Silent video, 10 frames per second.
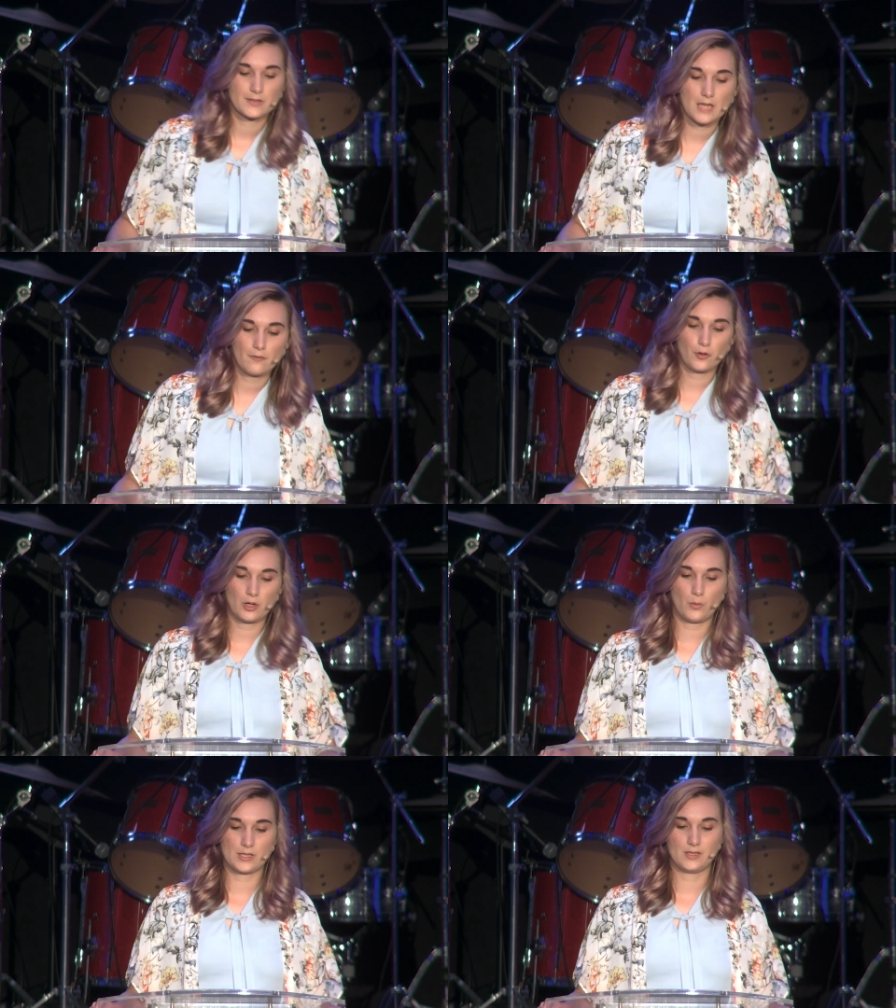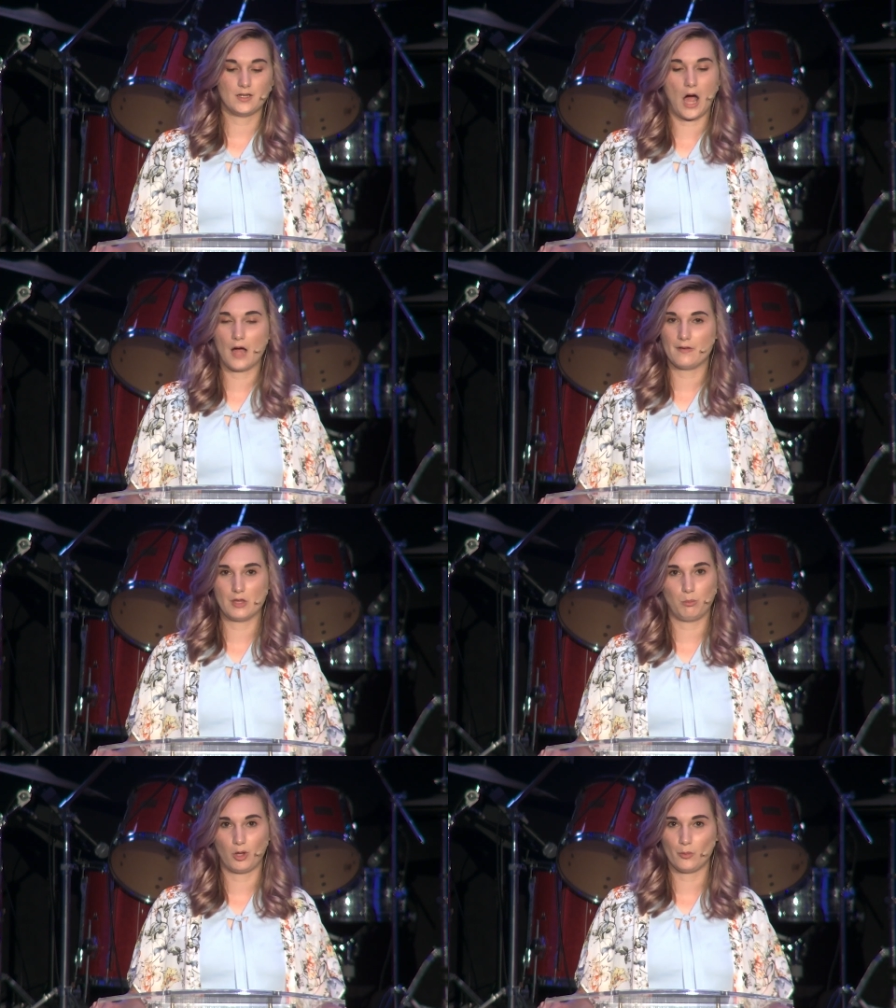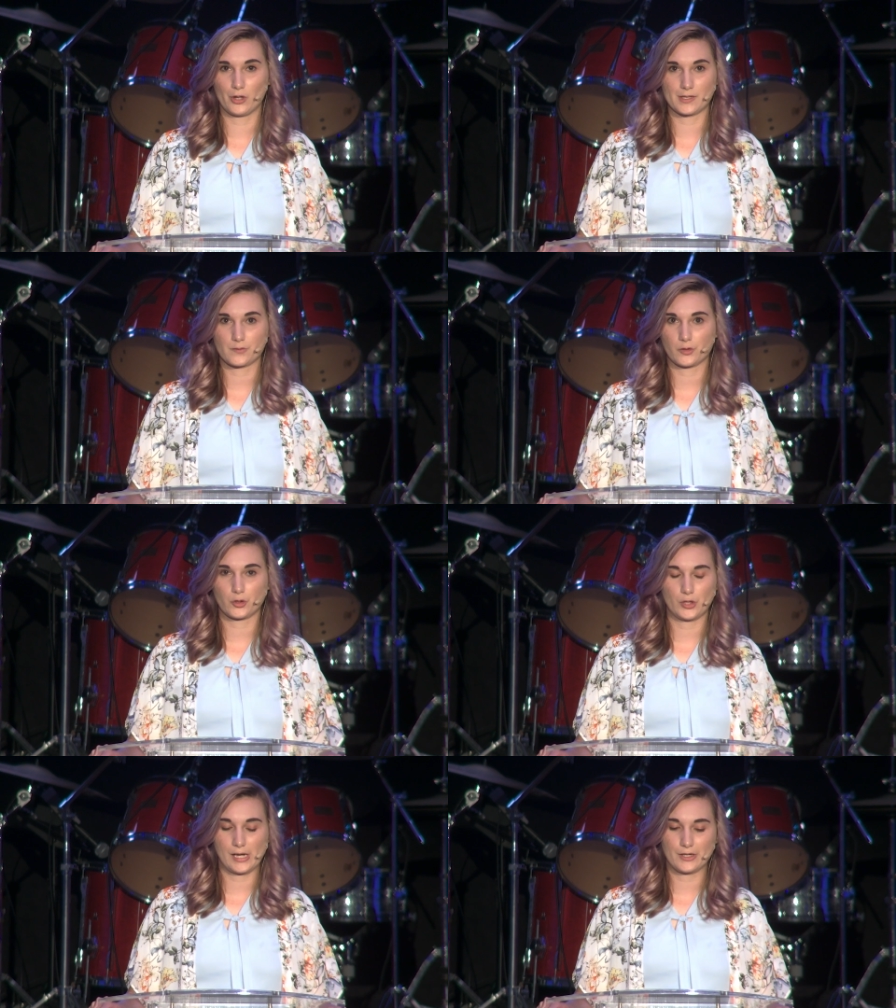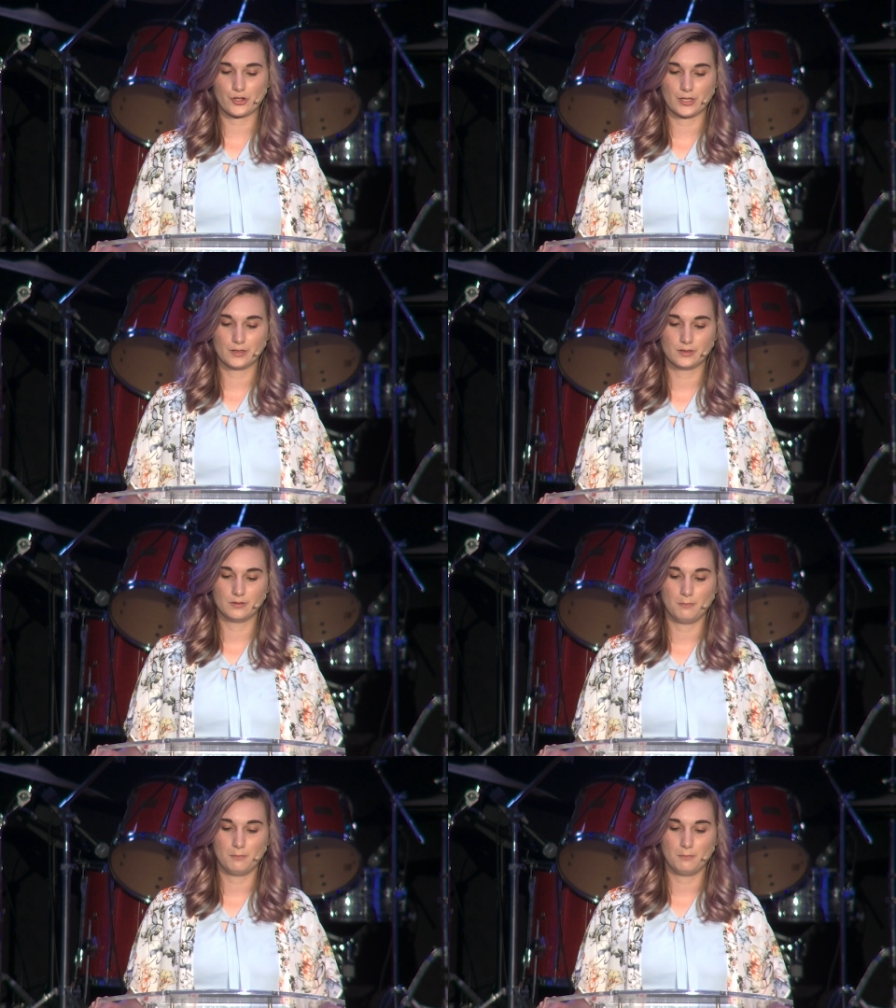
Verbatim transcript: Suffering was not in the blueprints for creation.